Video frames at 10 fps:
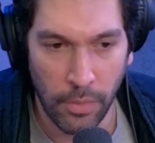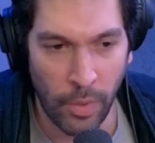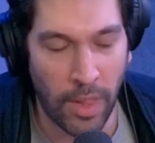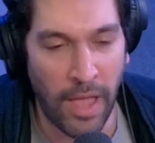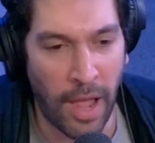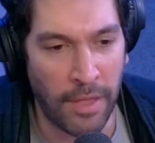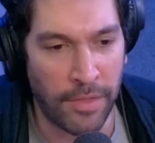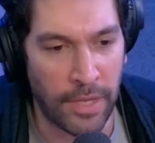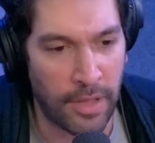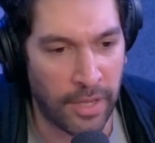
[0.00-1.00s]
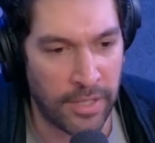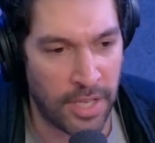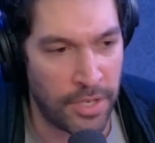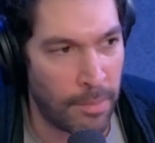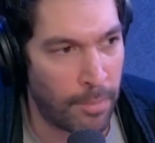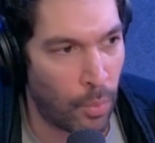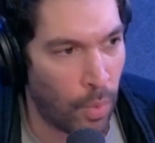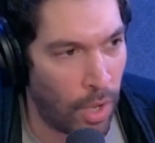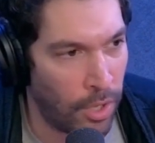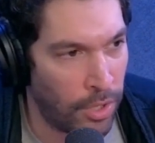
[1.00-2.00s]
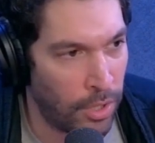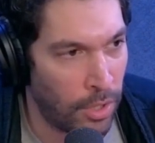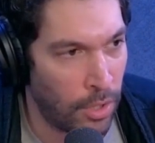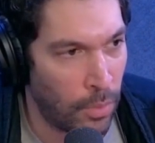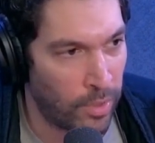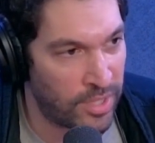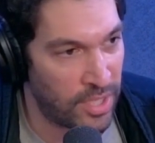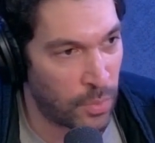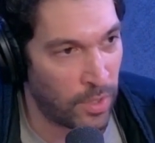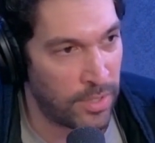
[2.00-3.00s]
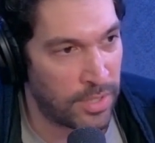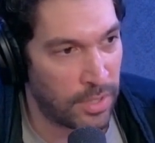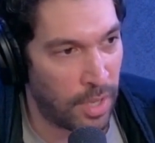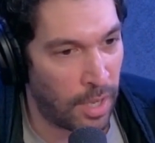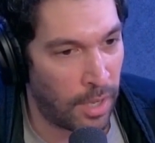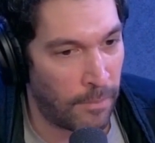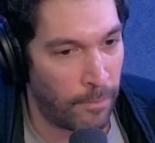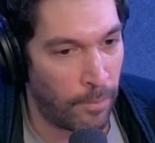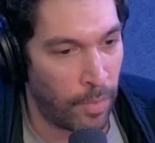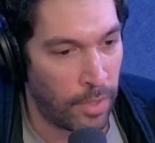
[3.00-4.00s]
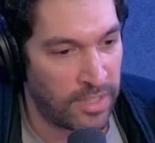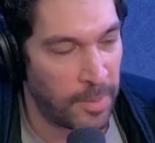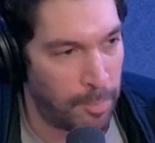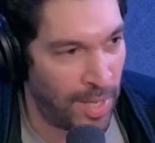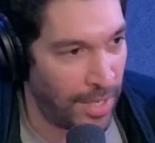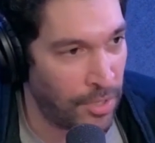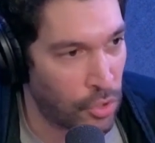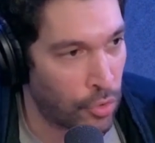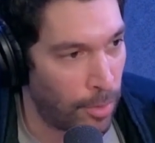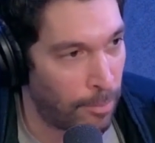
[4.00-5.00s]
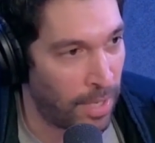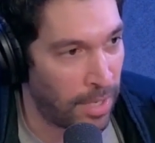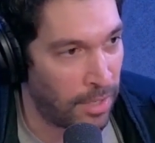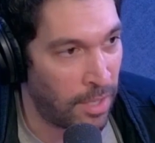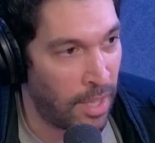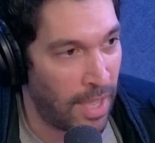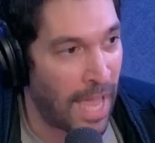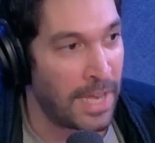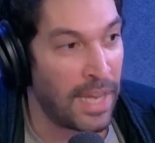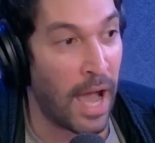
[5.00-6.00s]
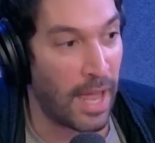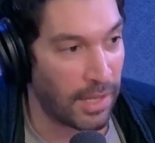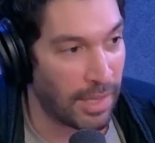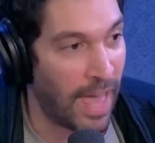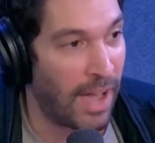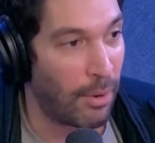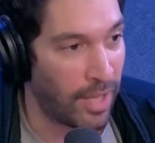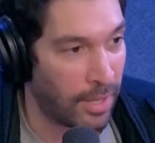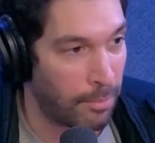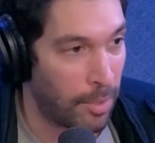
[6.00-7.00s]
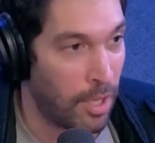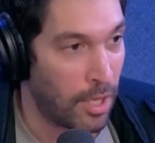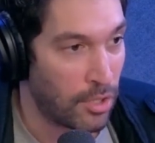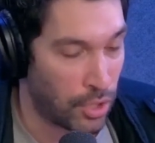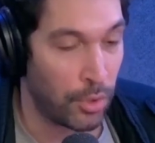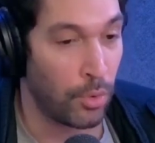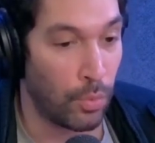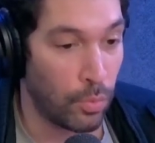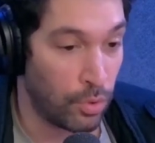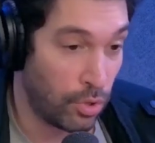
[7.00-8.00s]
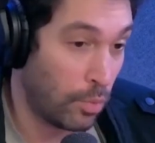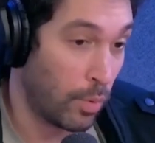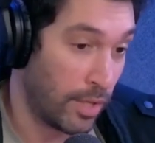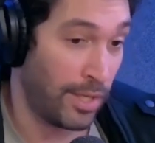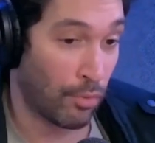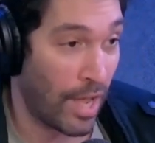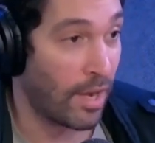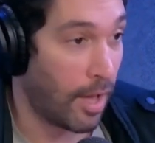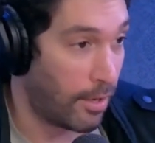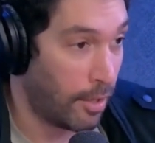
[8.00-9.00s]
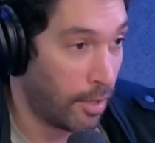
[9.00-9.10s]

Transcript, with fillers: Well, I, I think, like I said, number one was this was um to pin Trump in and not allow him to do what he ran on